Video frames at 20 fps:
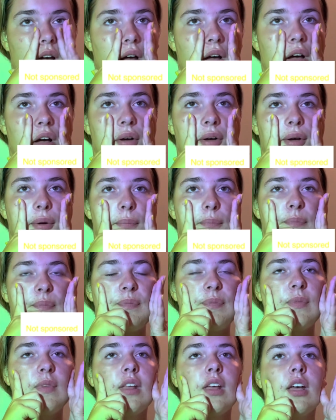So
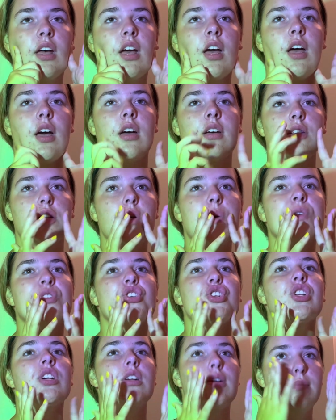it's
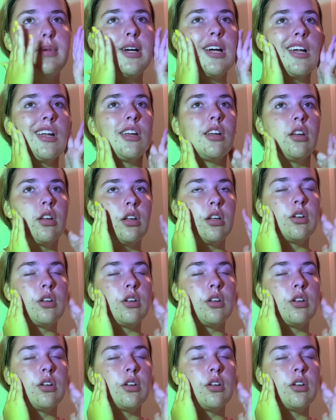a little bit